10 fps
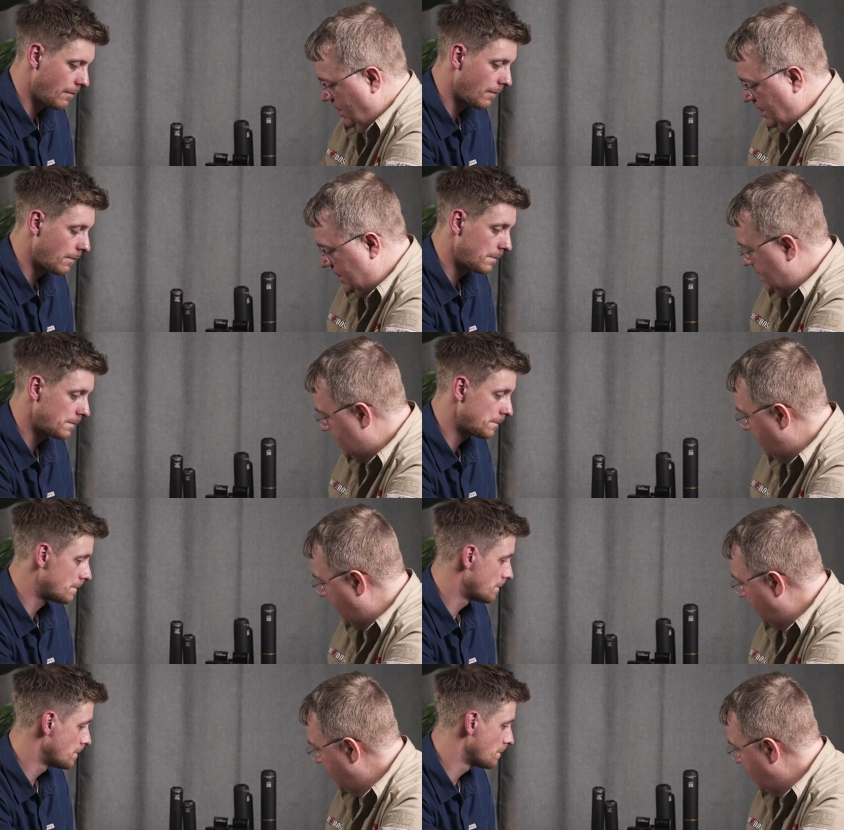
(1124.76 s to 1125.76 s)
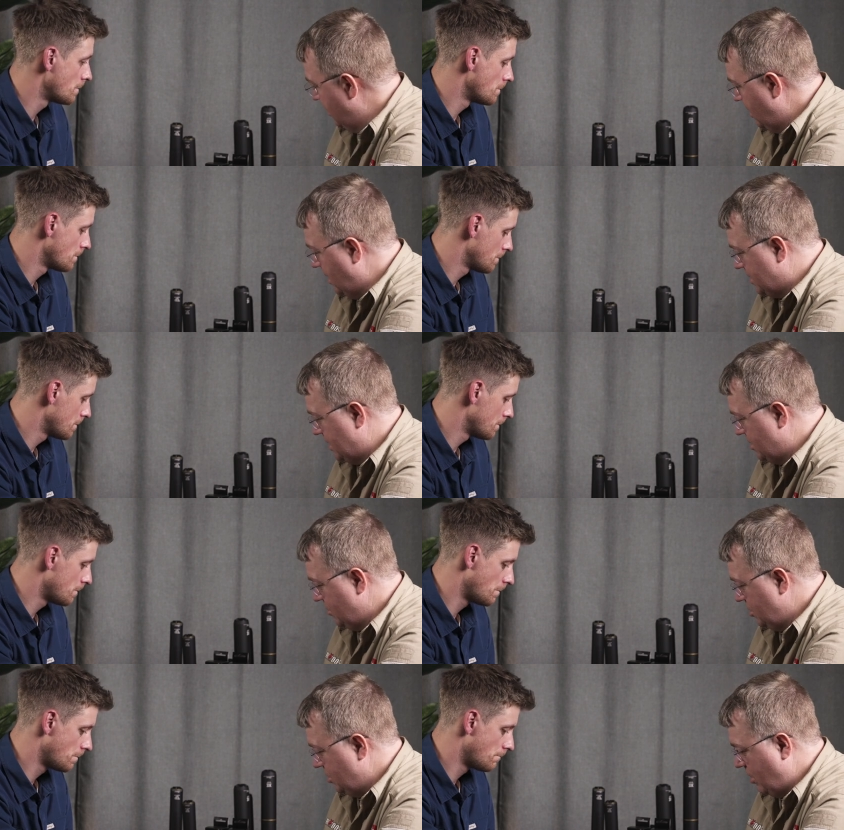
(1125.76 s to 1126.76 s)
Speaker 1: This is the main uh,
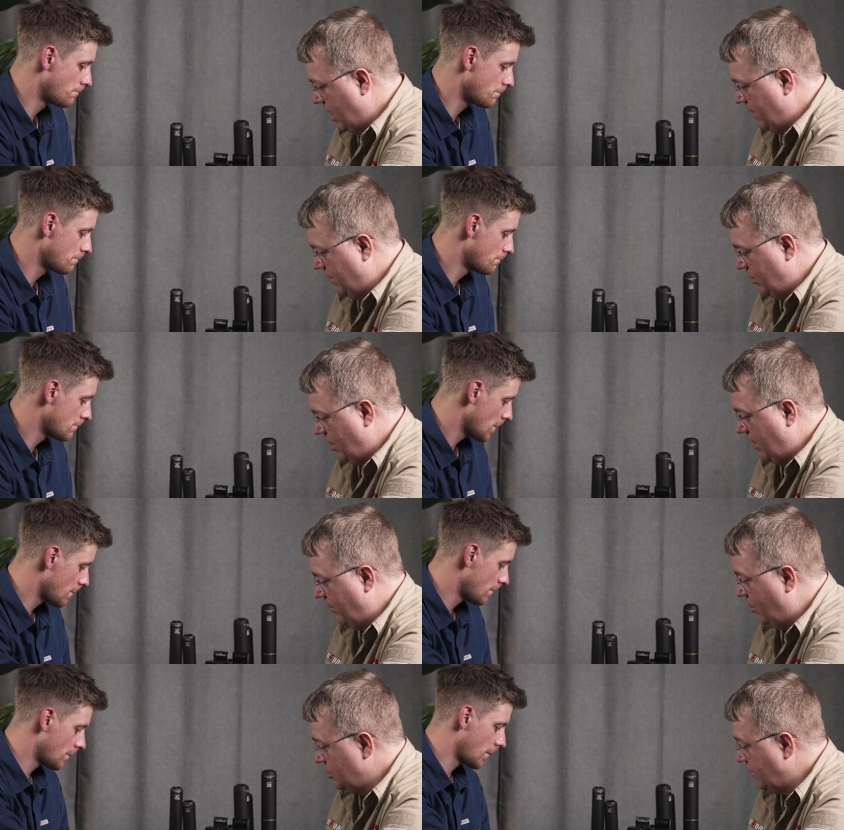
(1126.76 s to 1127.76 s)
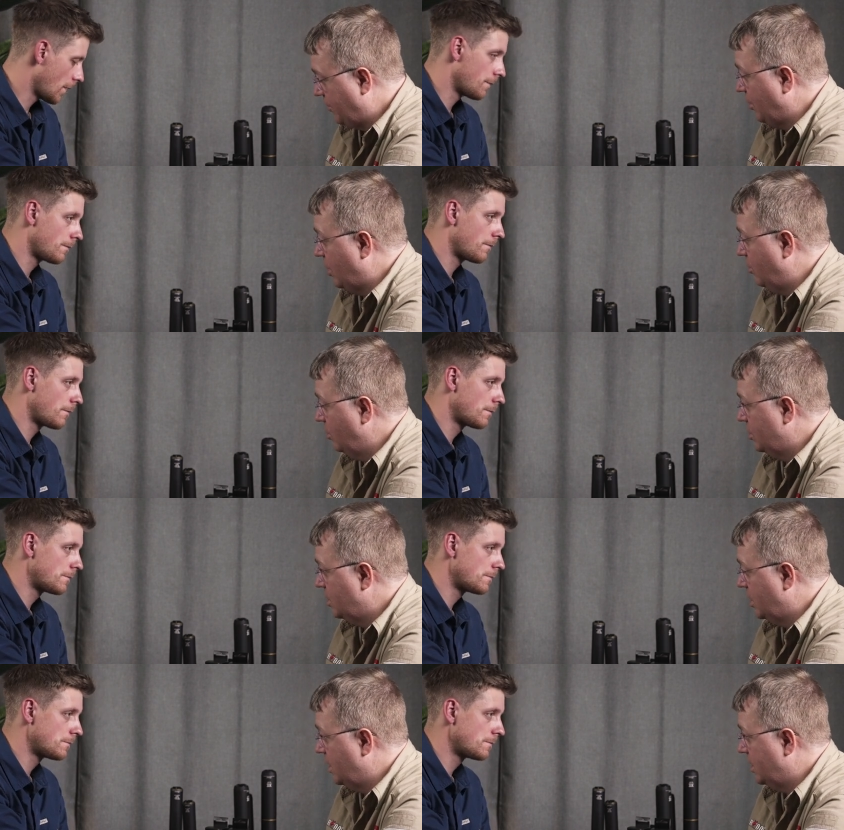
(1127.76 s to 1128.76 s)
accessories you have, and you have also for the old
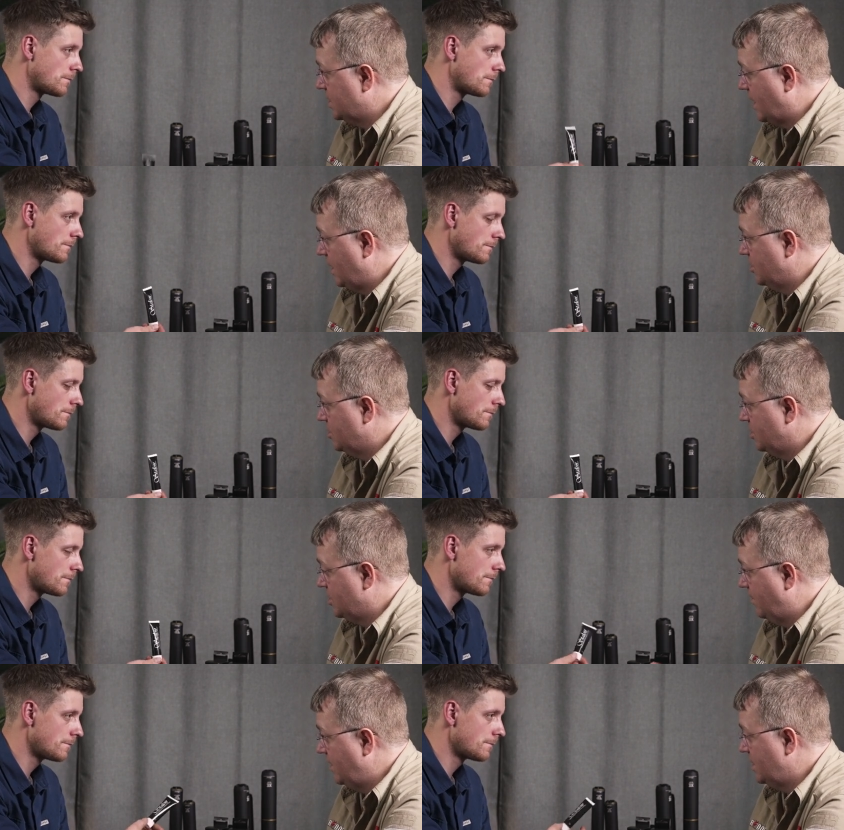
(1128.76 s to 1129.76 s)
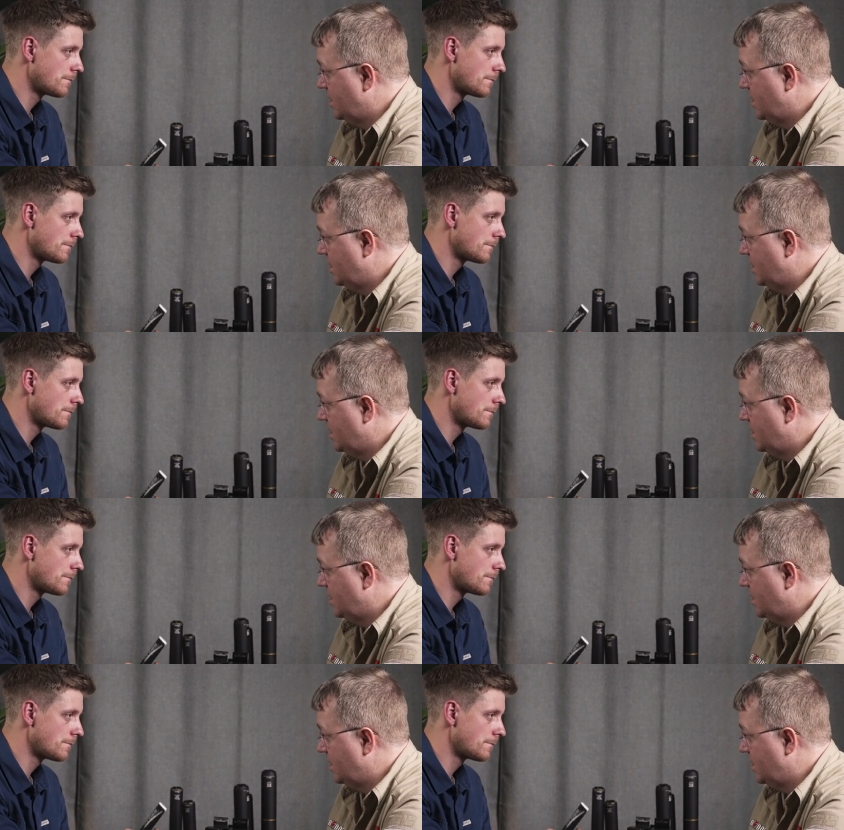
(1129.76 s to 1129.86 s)
uh, silencers the V